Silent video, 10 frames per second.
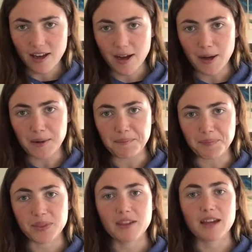
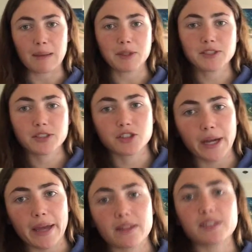I'm also on the
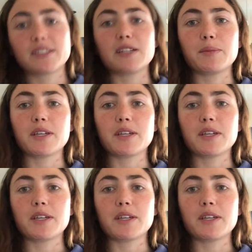triathlon team